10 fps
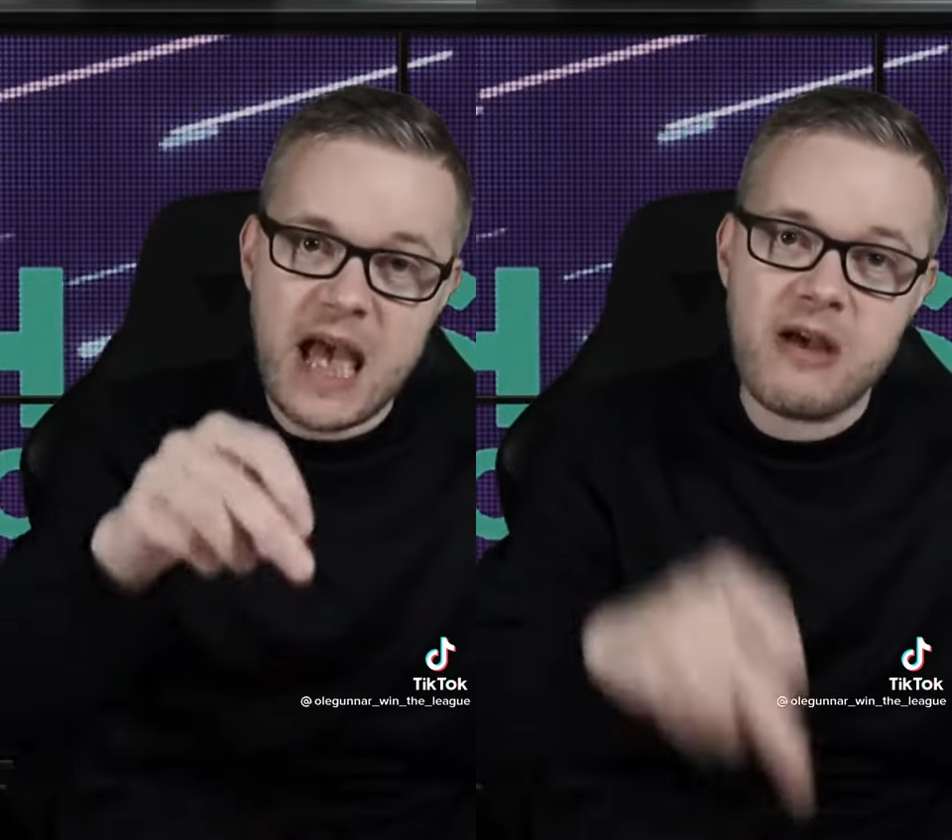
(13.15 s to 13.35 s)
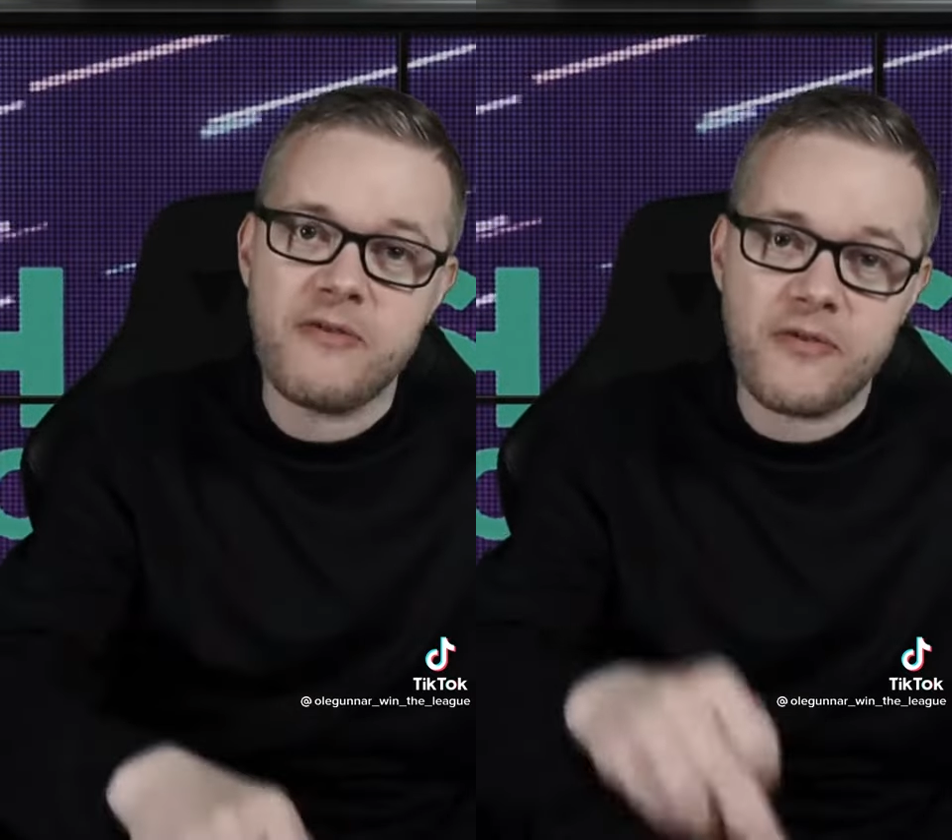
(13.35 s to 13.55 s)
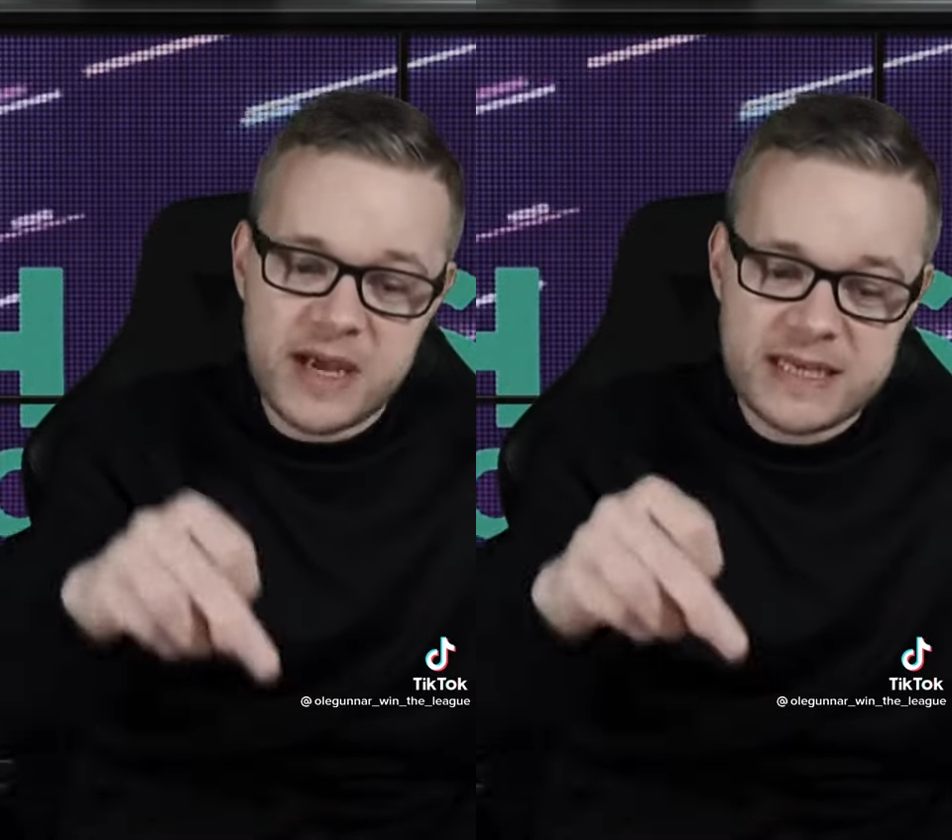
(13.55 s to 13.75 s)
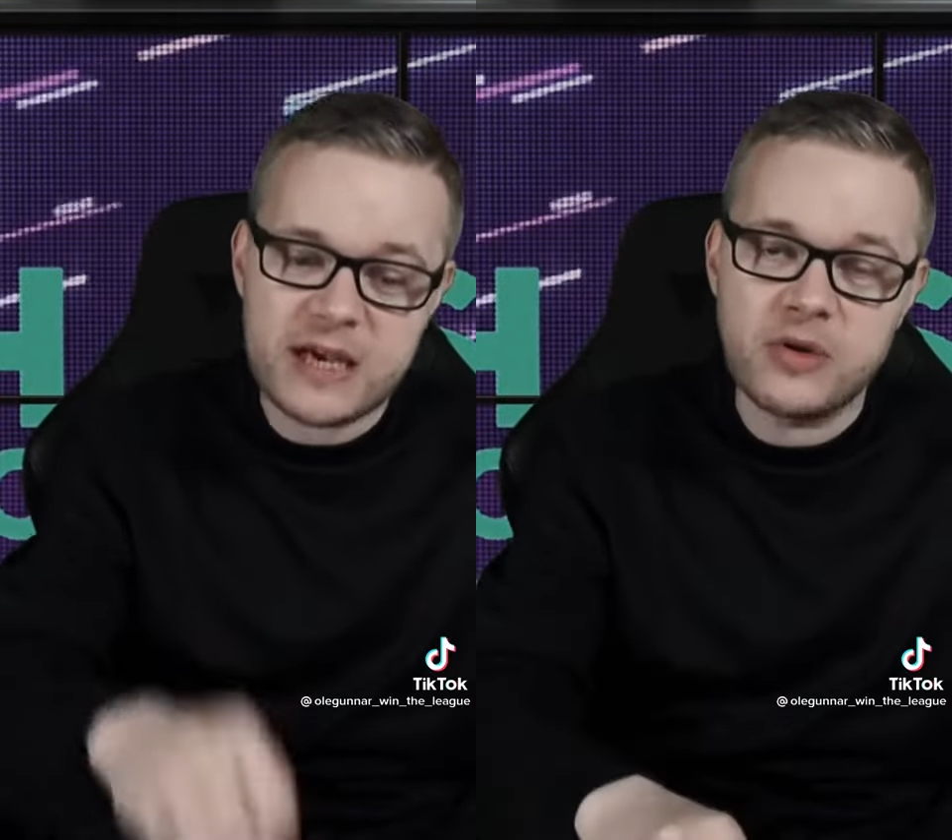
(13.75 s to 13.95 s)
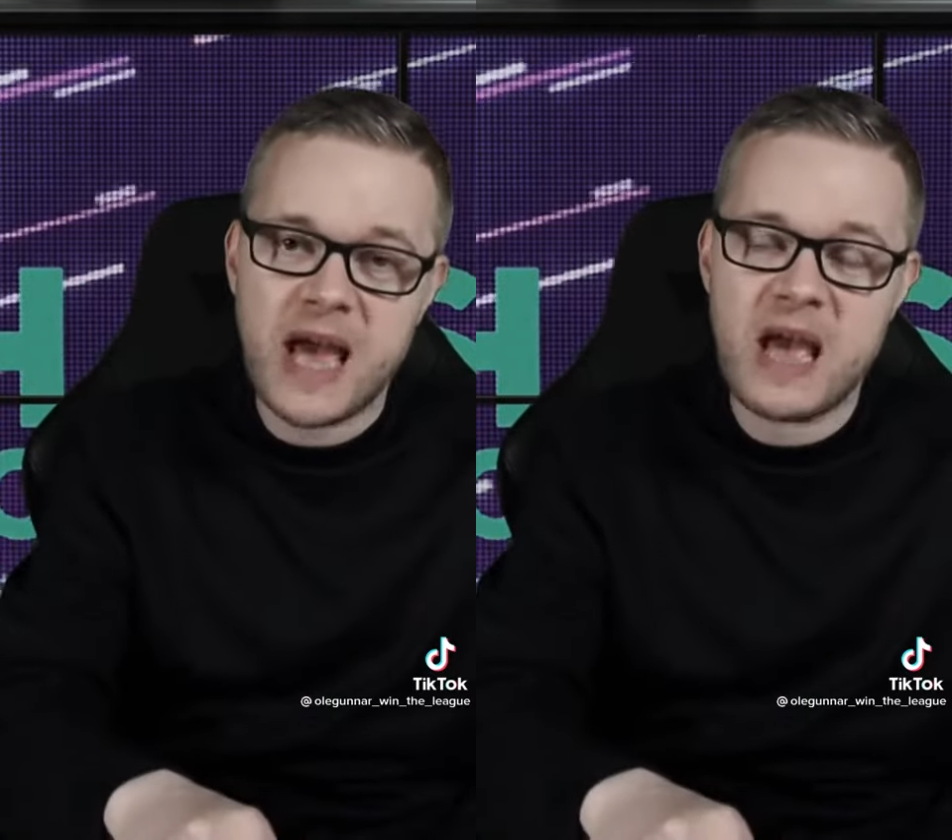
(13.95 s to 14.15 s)
every
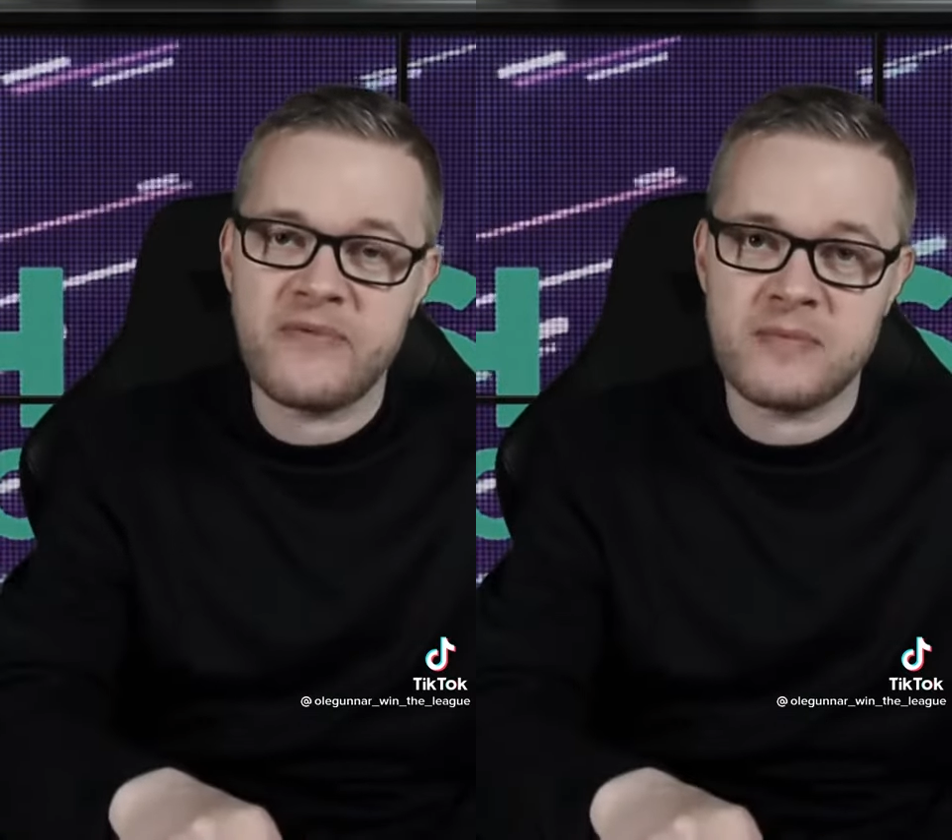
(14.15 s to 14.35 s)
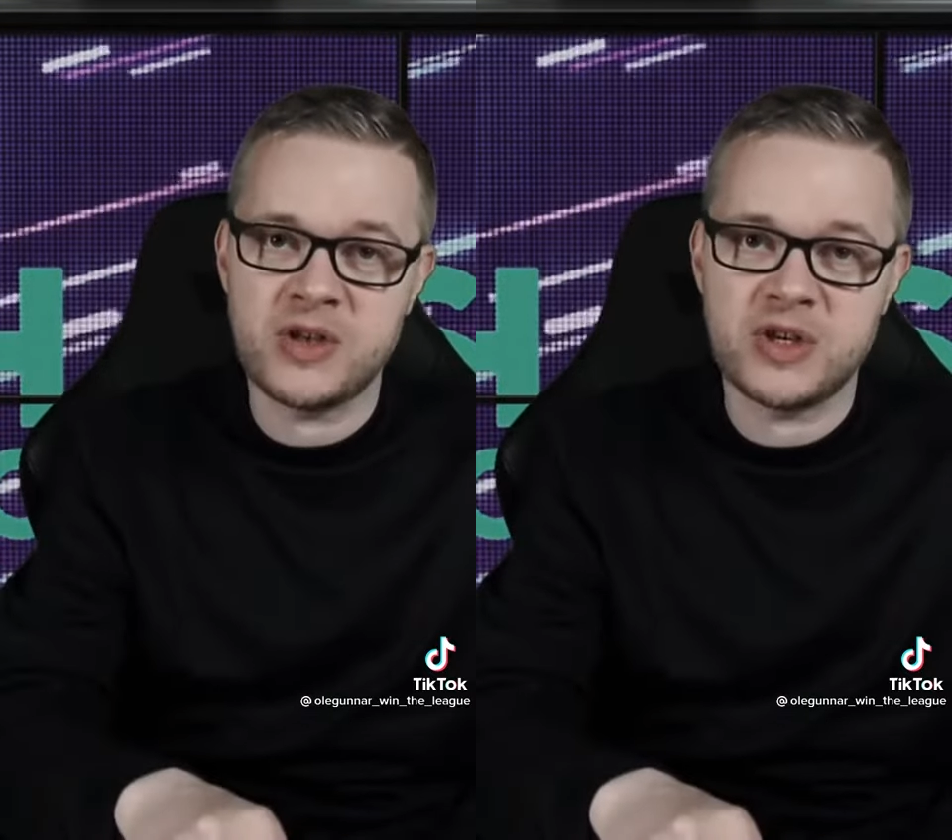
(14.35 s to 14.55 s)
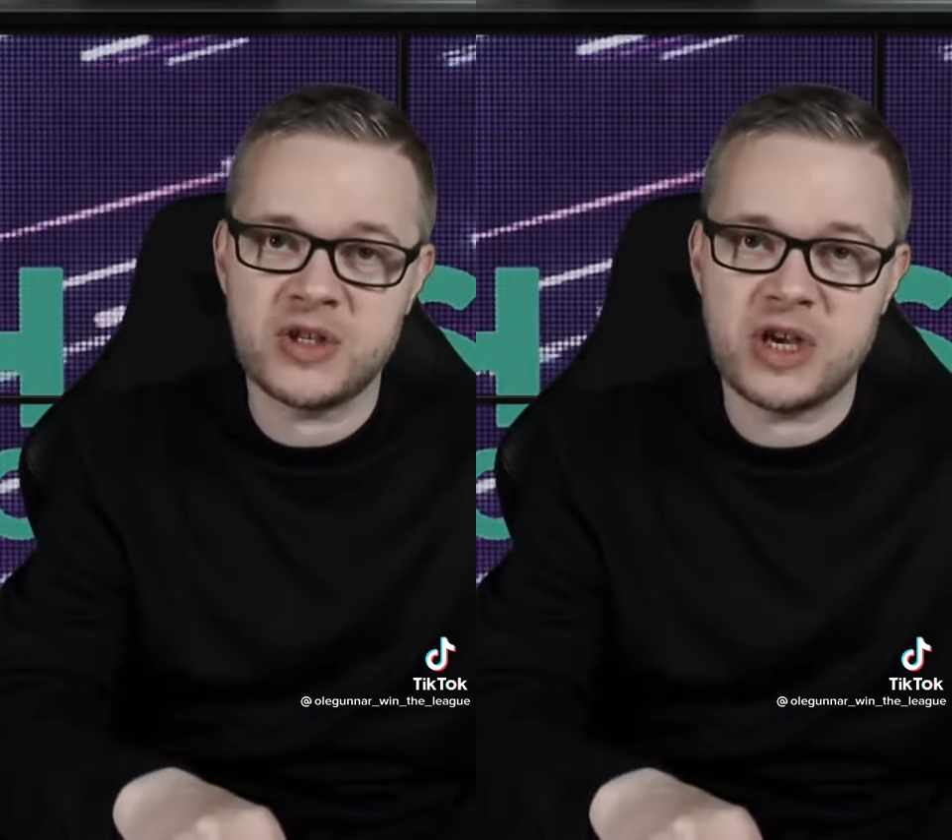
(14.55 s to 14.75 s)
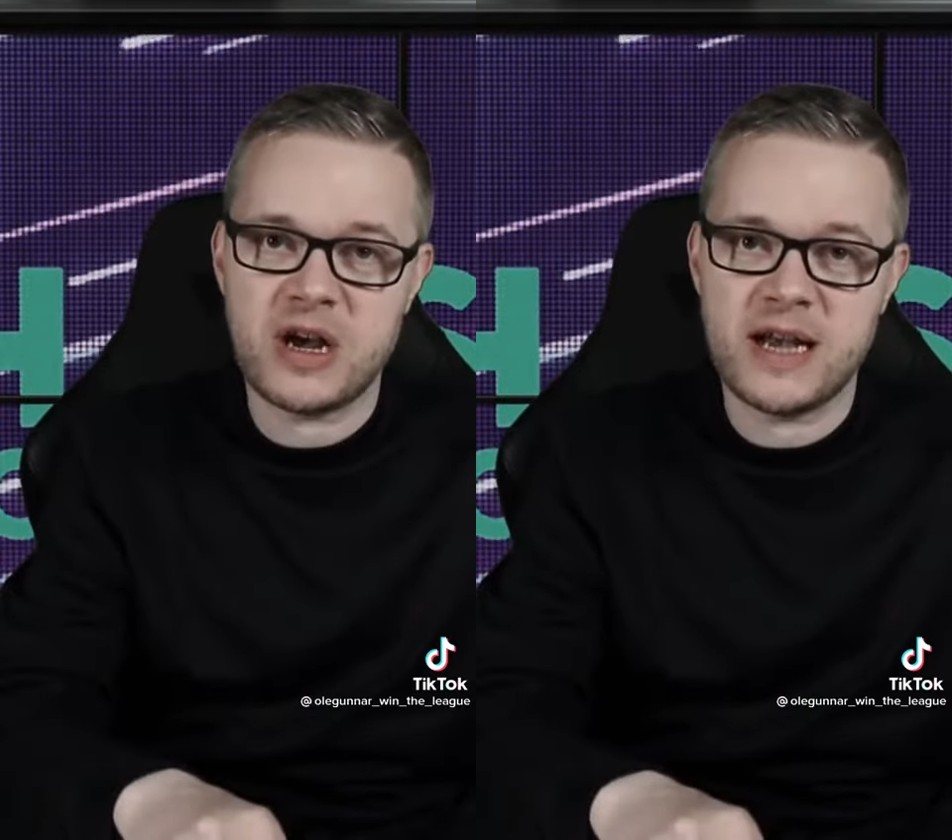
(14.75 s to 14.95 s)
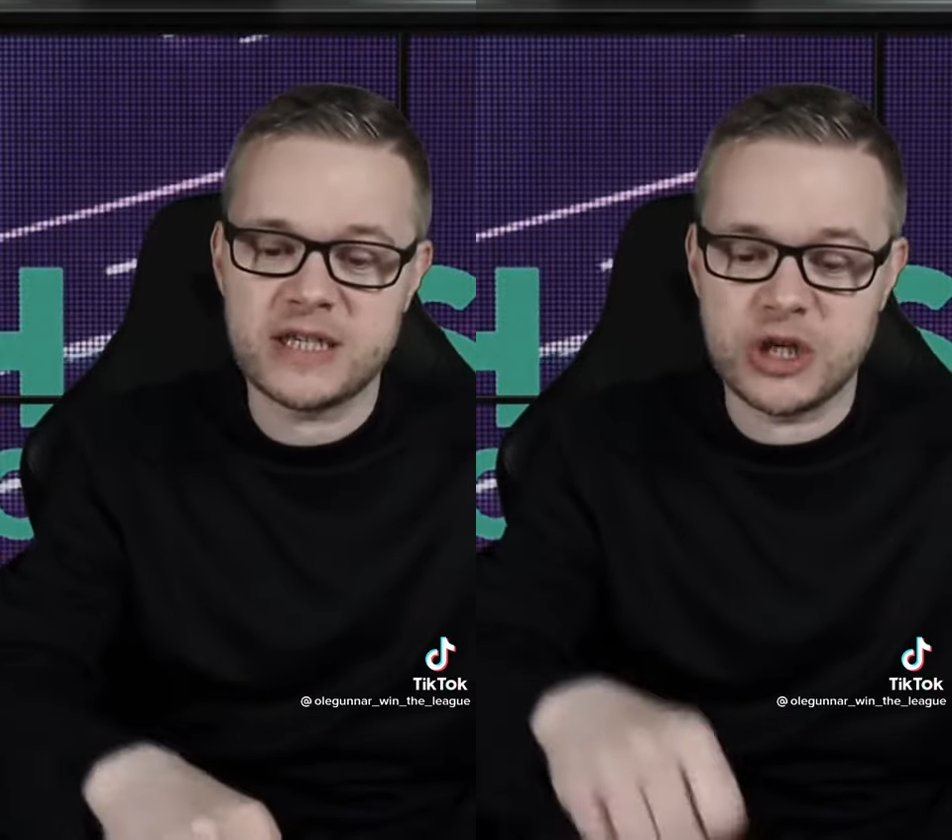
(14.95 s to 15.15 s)
single game for Manchester
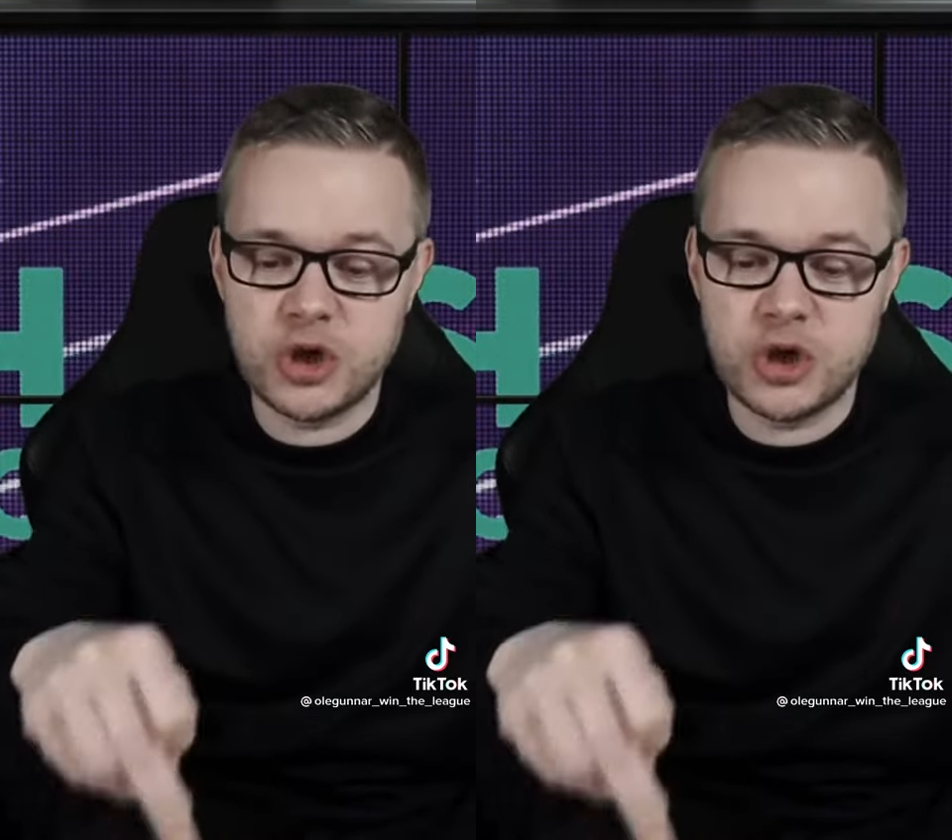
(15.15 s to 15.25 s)
United,